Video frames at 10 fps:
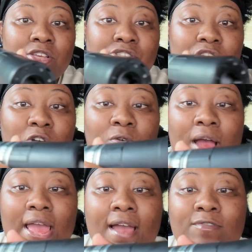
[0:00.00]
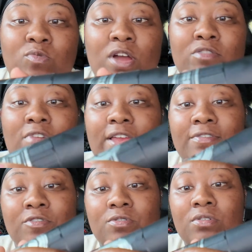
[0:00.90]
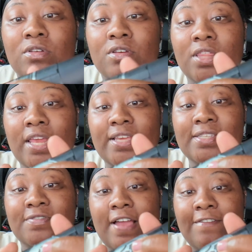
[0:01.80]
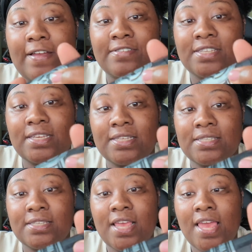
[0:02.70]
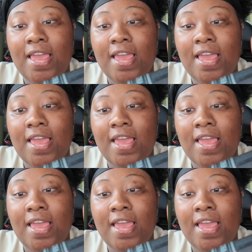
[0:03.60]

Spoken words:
So I have one rifle that is 5.56,